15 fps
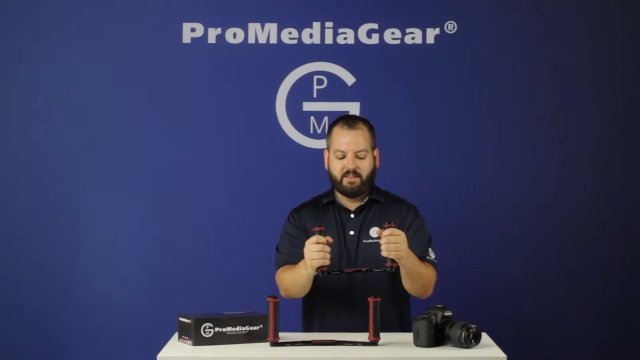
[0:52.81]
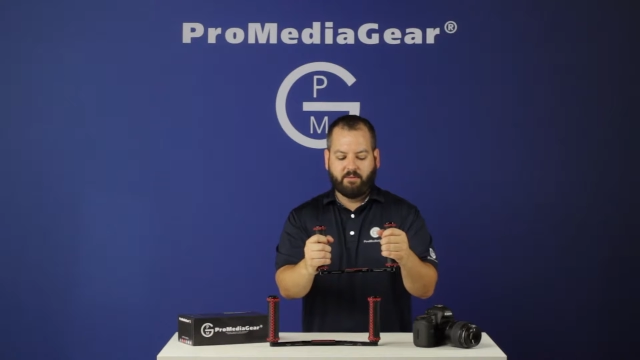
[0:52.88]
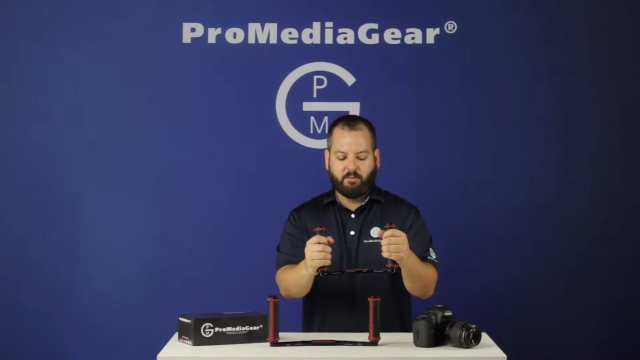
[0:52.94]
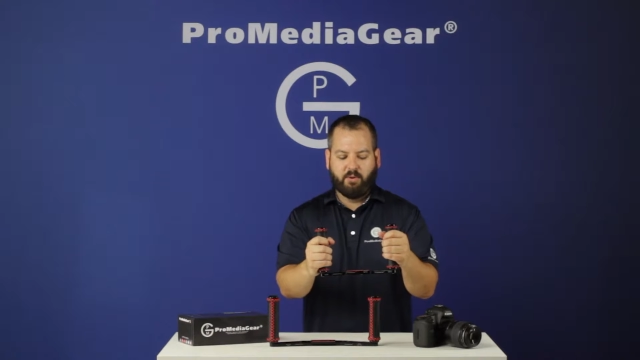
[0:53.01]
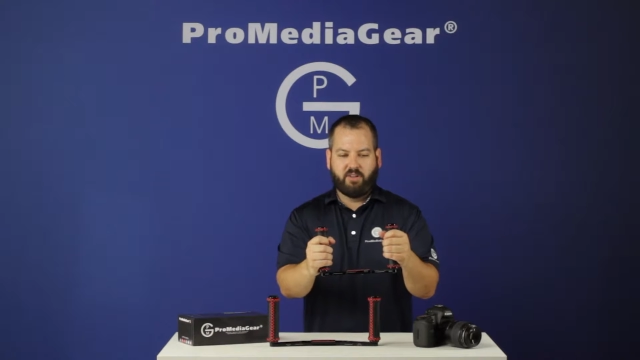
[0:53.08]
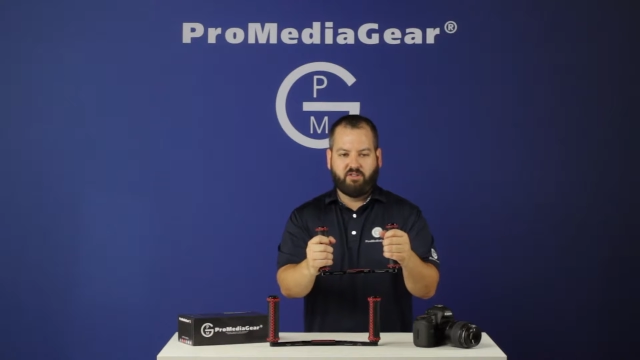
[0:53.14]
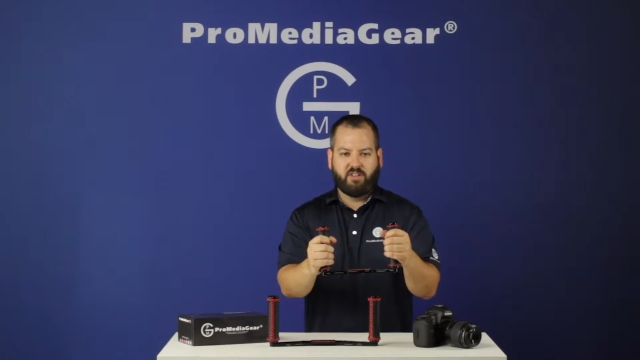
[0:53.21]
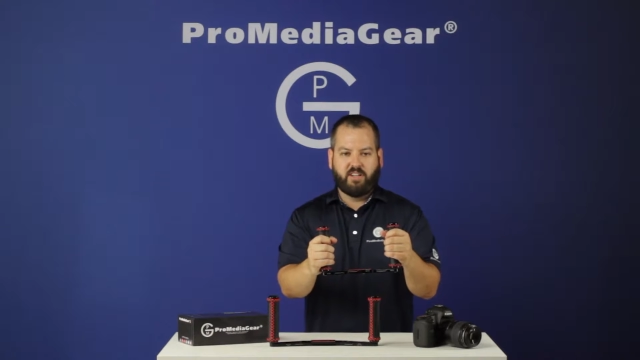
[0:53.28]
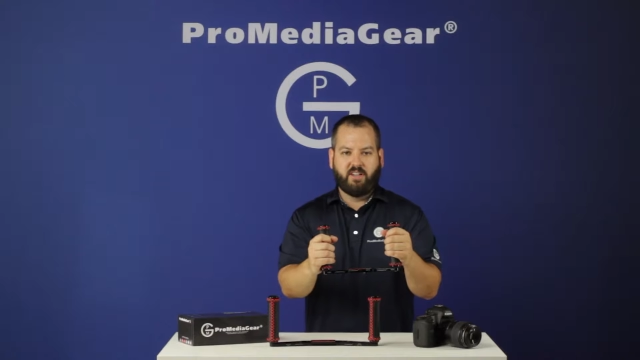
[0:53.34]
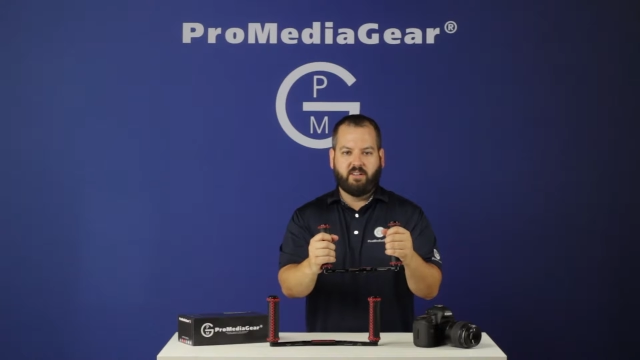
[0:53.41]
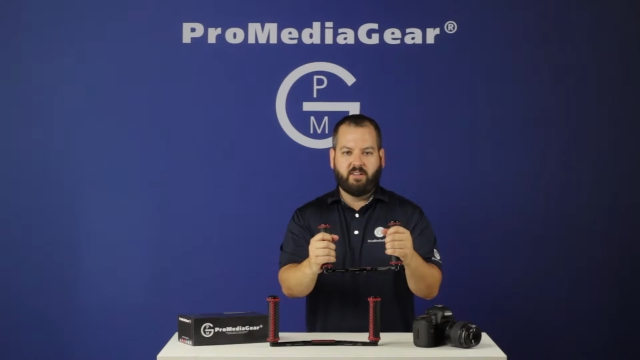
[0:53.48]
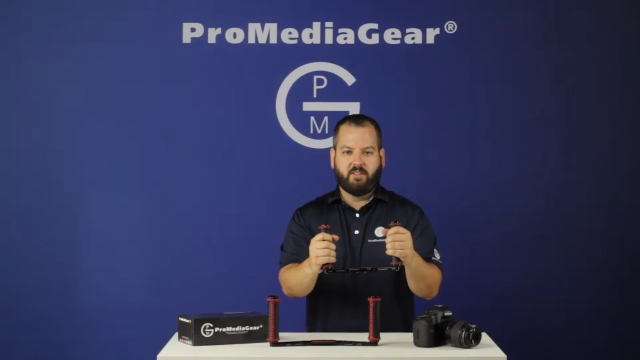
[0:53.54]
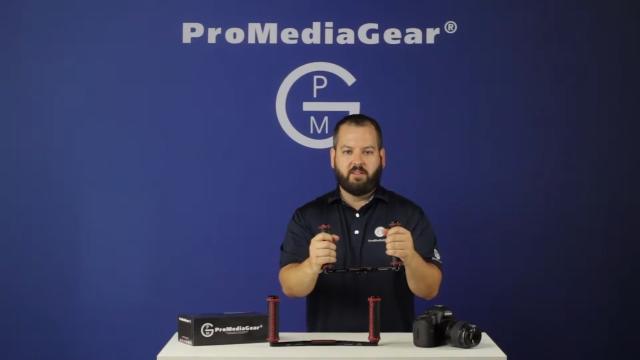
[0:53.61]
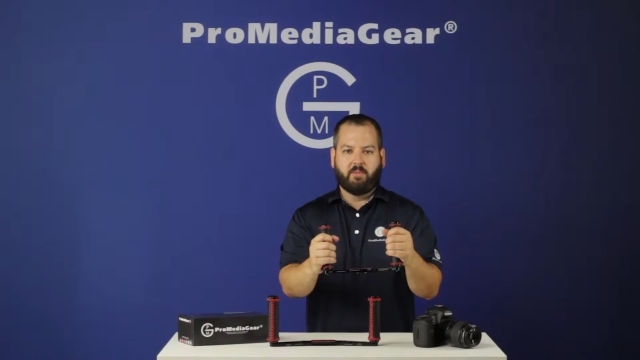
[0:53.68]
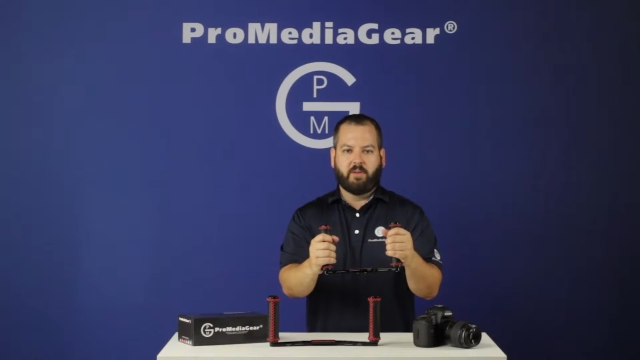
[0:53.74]
rigid
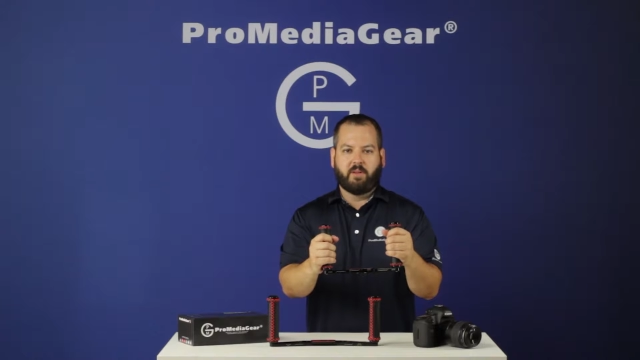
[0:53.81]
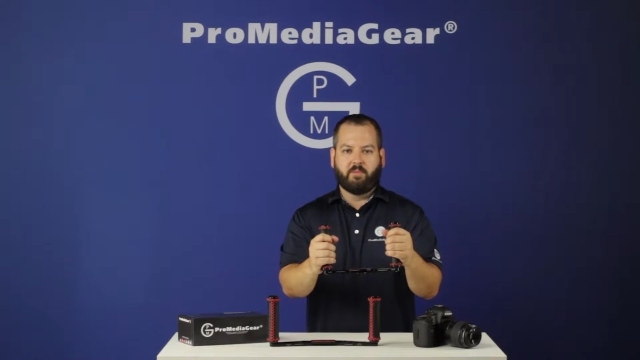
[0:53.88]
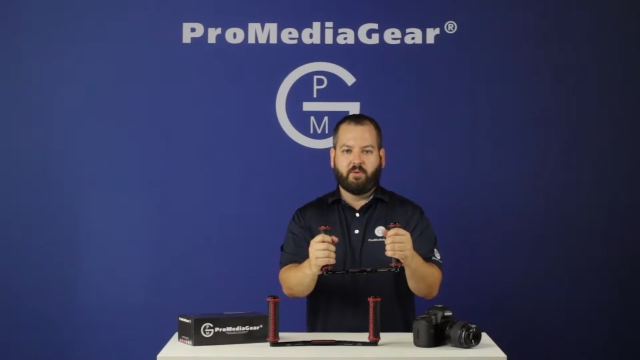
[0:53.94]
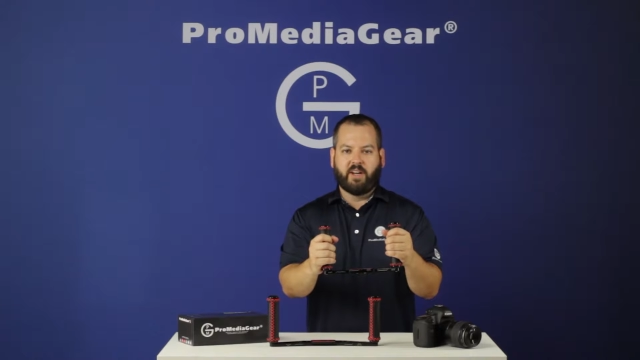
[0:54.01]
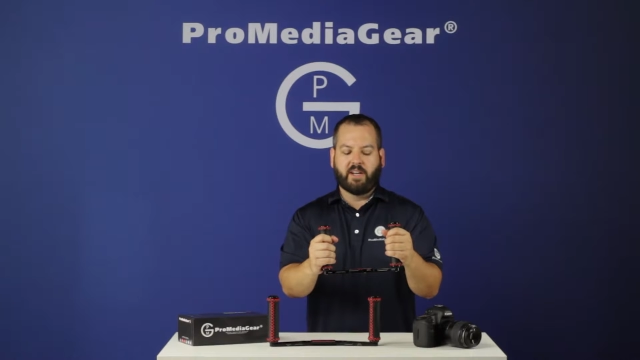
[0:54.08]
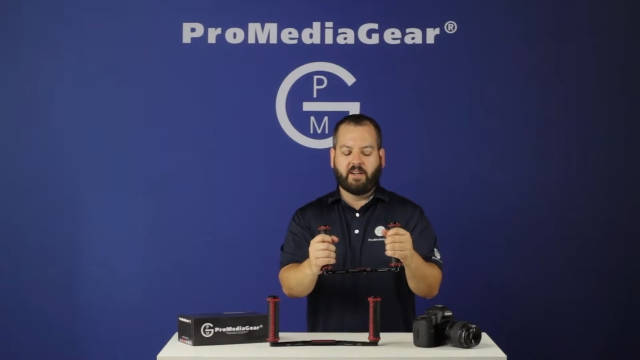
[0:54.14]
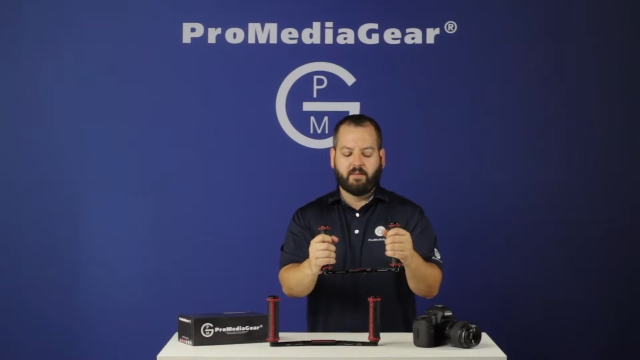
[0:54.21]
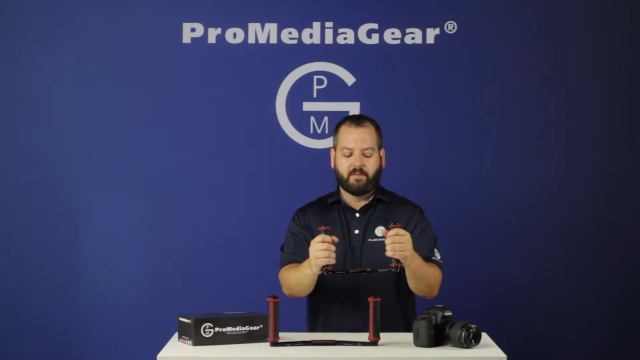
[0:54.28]
aluminum rig.